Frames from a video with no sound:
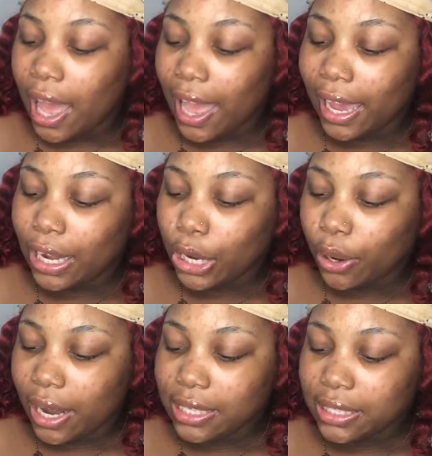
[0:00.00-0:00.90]
I got a
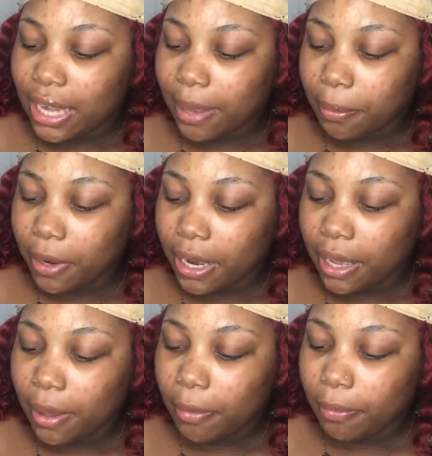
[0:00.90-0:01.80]
gray snake
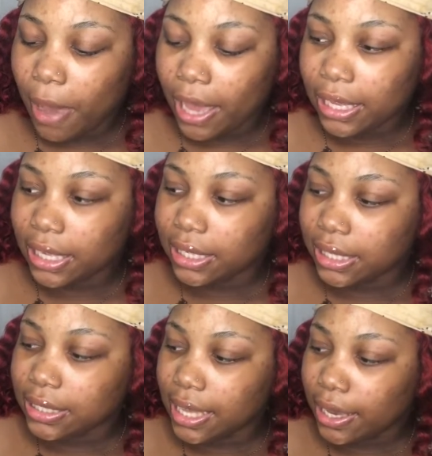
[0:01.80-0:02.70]
print pocket
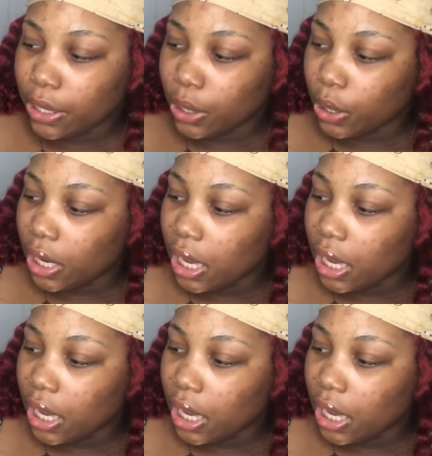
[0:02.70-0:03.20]
detail